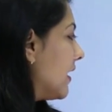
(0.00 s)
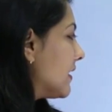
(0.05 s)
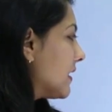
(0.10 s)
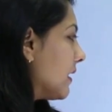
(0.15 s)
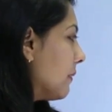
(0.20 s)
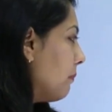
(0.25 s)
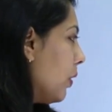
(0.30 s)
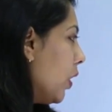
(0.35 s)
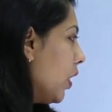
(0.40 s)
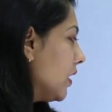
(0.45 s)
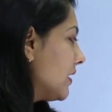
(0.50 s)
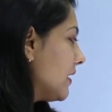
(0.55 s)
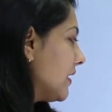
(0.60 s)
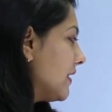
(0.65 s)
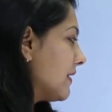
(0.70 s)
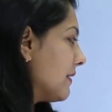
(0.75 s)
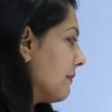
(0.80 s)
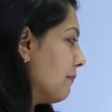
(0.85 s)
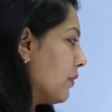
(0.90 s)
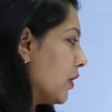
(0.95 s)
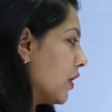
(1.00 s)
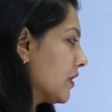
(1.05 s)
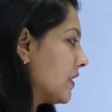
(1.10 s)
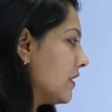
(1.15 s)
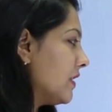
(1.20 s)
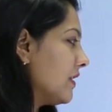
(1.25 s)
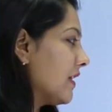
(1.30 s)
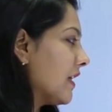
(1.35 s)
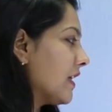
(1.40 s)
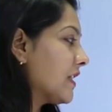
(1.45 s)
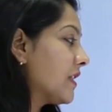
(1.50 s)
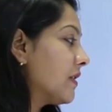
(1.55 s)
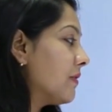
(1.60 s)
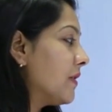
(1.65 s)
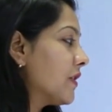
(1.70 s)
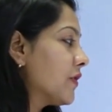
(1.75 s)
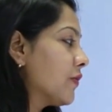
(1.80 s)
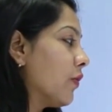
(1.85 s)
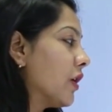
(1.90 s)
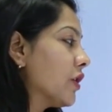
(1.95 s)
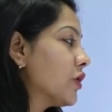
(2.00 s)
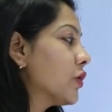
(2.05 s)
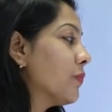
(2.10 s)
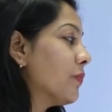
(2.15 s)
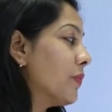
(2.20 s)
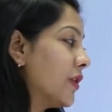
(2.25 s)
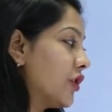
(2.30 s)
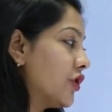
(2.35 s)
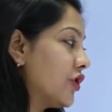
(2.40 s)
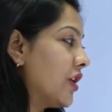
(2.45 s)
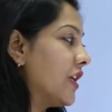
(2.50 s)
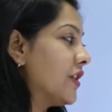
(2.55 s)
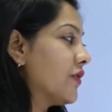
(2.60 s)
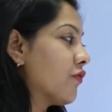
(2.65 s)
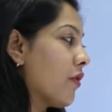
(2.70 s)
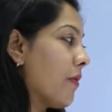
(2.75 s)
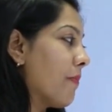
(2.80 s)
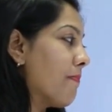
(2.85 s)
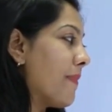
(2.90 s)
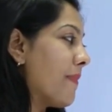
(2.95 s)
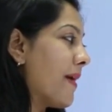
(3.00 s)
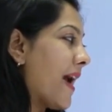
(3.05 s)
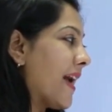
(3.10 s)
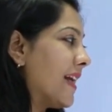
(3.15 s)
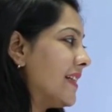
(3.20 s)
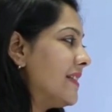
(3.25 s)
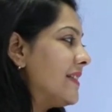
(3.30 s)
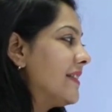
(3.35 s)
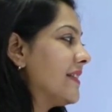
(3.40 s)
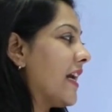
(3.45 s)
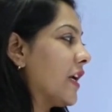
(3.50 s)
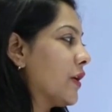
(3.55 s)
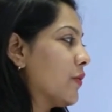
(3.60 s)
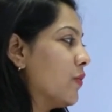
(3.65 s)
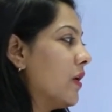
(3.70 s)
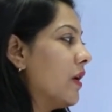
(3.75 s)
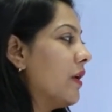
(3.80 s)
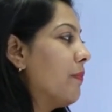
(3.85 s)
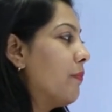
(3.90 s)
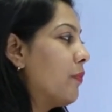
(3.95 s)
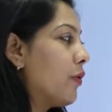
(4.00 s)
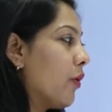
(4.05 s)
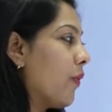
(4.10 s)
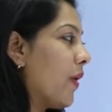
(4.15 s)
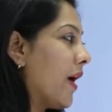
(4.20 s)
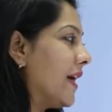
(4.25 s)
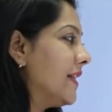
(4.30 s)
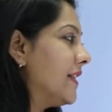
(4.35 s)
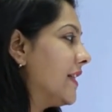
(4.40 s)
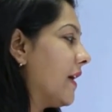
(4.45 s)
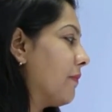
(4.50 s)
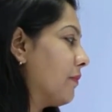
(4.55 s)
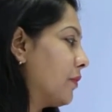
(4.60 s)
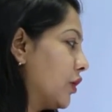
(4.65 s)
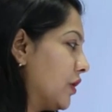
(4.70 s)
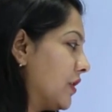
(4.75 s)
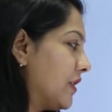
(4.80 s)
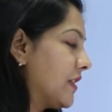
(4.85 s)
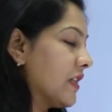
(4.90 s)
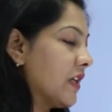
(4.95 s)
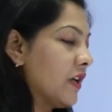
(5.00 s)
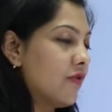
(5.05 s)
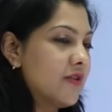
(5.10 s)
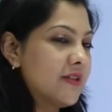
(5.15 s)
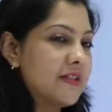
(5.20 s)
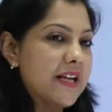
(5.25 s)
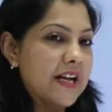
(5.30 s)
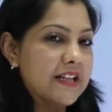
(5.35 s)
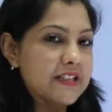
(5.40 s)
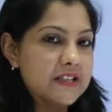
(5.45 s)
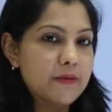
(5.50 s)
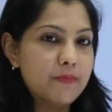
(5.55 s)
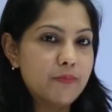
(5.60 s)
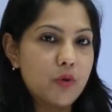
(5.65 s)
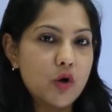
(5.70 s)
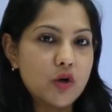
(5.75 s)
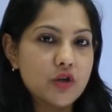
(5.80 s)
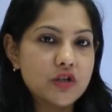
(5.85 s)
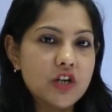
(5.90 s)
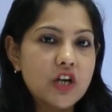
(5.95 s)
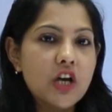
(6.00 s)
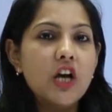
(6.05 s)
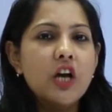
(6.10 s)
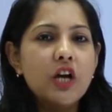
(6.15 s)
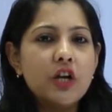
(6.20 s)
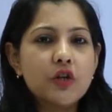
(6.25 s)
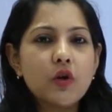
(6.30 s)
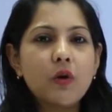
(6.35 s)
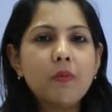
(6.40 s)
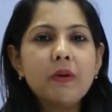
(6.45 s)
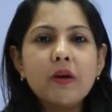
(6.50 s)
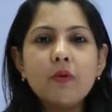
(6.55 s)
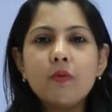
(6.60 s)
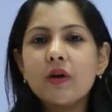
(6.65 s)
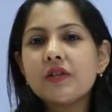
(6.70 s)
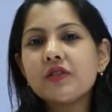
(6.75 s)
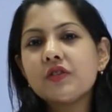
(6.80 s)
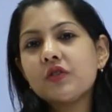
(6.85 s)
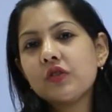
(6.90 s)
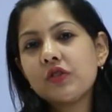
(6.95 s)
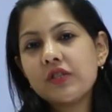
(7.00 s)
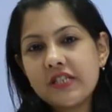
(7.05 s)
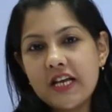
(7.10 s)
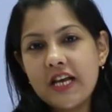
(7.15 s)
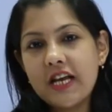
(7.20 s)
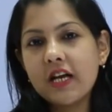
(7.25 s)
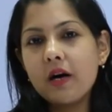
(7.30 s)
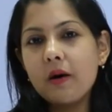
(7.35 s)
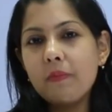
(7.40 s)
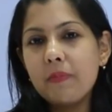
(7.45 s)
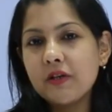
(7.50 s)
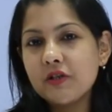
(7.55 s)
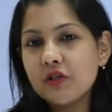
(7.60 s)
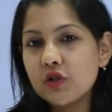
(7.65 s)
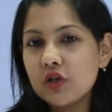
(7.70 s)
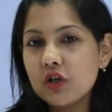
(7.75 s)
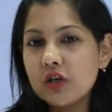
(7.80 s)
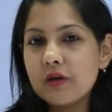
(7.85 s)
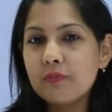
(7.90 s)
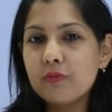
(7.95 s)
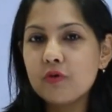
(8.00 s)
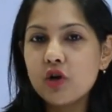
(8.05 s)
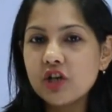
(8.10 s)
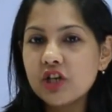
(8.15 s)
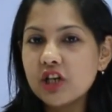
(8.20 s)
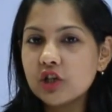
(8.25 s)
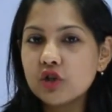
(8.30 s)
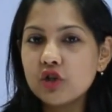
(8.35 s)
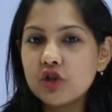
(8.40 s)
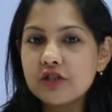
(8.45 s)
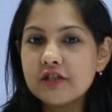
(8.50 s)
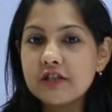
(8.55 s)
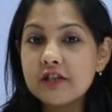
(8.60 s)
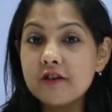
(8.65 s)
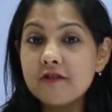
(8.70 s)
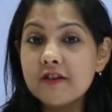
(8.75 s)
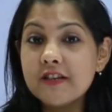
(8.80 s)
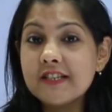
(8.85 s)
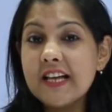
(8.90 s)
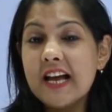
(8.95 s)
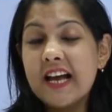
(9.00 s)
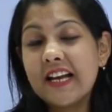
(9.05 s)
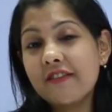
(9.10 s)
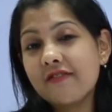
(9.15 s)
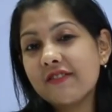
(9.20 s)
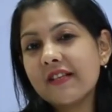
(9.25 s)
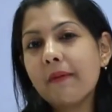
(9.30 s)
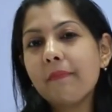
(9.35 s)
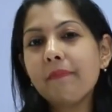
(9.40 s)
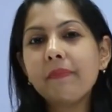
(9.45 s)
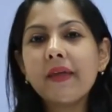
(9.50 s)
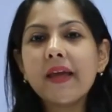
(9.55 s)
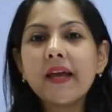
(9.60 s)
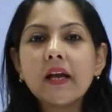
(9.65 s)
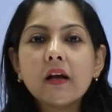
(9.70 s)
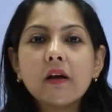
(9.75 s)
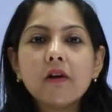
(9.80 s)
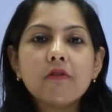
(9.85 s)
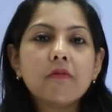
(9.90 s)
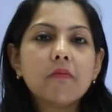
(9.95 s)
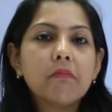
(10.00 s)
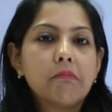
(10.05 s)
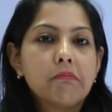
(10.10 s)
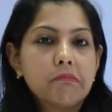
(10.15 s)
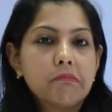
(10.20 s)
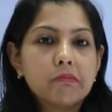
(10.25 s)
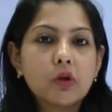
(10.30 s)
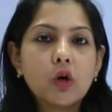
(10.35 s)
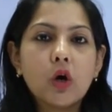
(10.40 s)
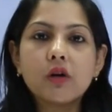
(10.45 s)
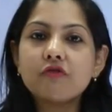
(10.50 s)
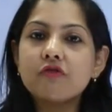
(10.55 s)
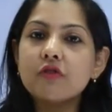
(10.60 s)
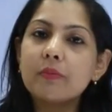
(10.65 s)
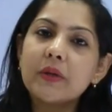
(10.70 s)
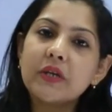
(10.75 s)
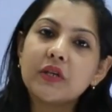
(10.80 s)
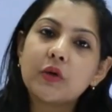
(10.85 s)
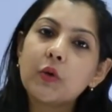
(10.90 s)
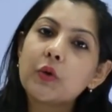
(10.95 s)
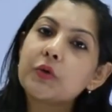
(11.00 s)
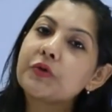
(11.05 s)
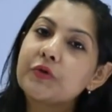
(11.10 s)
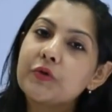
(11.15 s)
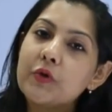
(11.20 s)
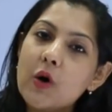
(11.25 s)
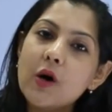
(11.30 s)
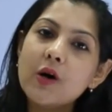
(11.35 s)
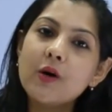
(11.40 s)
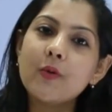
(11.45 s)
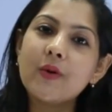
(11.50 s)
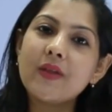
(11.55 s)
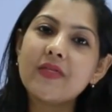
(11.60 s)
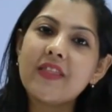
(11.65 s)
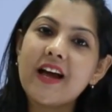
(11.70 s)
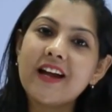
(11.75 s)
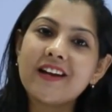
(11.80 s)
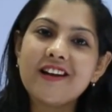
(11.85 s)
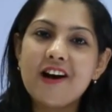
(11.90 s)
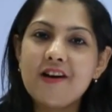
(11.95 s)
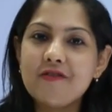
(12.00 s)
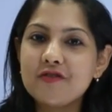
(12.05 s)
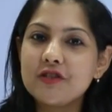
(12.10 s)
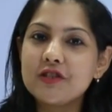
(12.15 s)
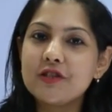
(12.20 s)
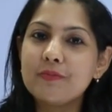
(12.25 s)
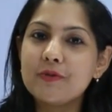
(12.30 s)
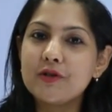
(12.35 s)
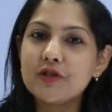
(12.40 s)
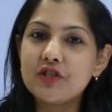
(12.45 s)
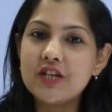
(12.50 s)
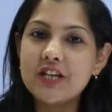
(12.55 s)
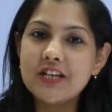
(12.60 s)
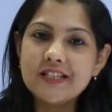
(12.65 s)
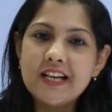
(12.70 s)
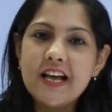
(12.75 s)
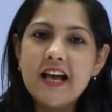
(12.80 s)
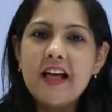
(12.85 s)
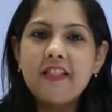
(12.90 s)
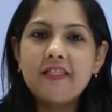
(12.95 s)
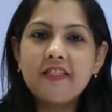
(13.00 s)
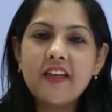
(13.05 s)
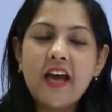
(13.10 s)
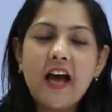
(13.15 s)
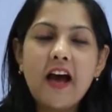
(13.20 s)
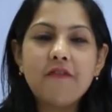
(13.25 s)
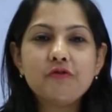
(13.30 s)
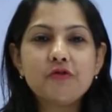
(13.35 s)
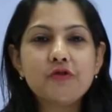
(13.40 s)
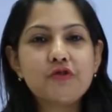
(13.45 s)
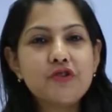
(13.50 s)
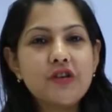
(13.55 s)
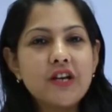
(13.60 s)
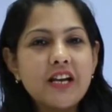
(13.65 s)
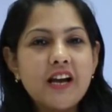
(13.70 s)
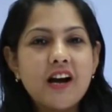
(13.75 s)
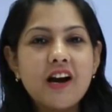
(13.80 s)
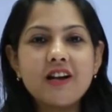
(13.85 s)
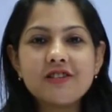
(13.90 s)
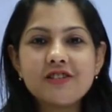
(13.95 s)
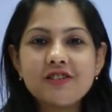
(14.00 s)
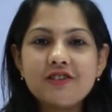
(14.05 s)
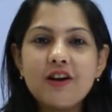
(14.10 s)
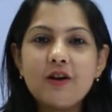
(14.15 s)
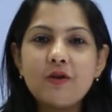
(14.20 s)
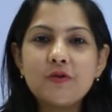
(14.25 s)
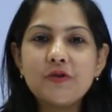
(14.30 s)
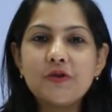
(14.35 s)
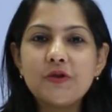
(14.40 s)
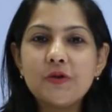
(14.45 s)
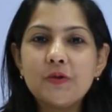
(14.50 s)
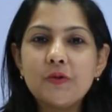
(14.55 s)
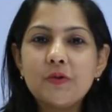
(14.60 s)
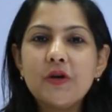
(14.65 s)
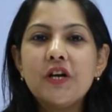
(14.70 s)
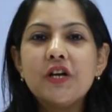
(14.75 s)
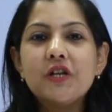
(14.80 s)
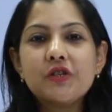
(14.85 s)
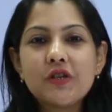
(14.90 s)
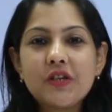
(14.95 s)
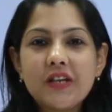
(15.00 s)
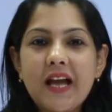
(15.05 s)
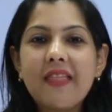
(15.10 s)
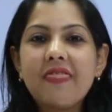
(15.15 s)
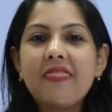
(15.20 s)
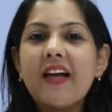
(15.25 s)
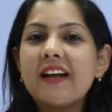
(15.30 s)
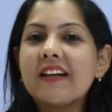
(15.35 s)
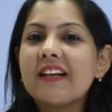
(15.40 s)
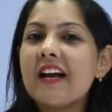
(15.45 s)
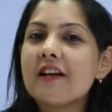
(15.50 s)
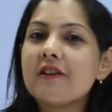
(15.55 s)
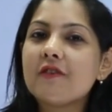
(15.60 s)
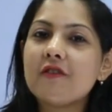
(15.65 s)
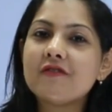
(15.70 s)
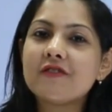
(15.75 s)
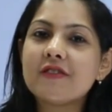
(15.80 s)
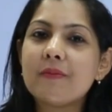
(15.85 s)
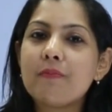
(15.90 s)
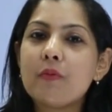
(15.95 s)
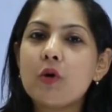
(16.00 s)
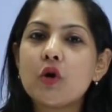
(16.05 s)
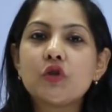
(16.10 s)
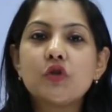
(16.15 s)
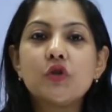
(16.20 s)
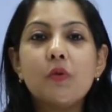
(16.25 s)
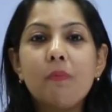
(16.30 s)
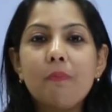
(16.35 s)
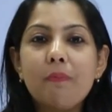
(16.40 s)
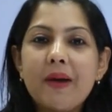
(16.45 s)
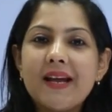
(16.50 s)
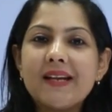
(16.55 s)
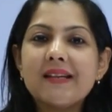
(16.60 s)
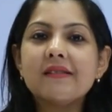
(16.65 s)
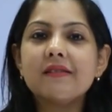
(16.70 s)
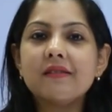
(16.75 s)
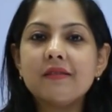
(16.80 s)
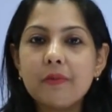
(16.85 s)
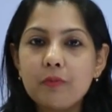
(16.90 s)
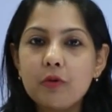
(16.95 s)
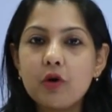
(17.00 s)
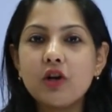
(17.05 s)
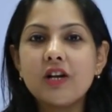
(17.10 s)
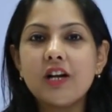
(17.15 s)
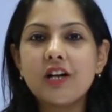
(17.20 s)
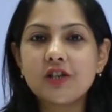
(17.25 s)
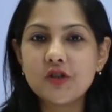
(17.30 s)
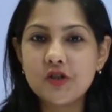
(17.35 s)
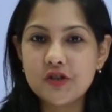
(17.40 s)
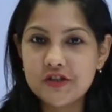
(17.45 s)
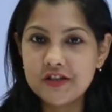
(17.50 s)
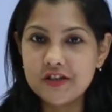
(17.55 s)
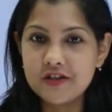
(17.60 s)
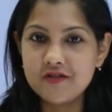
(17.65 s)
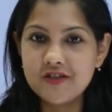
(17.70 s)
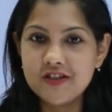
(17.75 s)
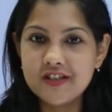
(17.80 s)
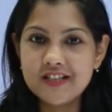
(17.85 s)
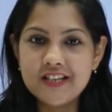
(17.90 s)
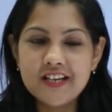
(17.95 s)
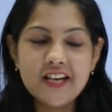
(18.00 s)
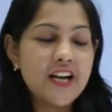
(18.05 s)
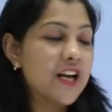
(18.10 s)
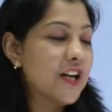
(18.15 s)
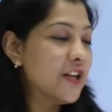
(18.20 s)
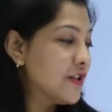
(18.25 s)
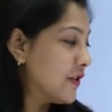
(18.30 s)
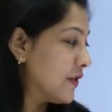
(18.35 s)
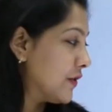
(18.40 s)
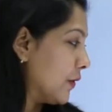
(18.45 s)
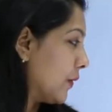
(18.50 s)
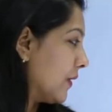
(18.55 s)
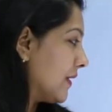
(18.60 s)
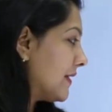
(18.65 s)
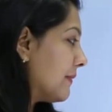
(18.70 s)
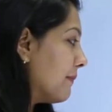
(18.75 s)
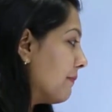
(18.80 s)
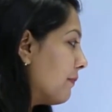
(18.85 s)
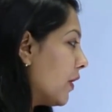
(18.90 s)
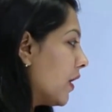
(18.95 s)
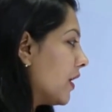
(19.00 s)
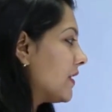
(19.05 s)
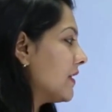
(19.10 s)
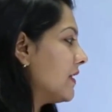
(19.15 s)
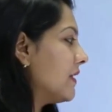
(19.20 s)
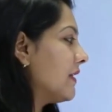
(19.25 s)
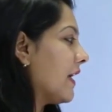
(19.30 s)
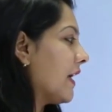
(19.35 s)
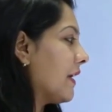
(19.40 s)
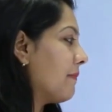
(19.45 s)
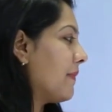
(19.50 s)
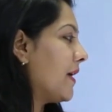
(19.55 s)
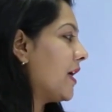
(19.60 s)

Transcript: Support is important. Customers want to purchase from brands that will provide them good service and support. Nobody wants to take a particular product or service, and if something, God forbid, goes wrong with that after the purchase, they have to really hunt around you to get that kind of support to mend the product or service. So it's important that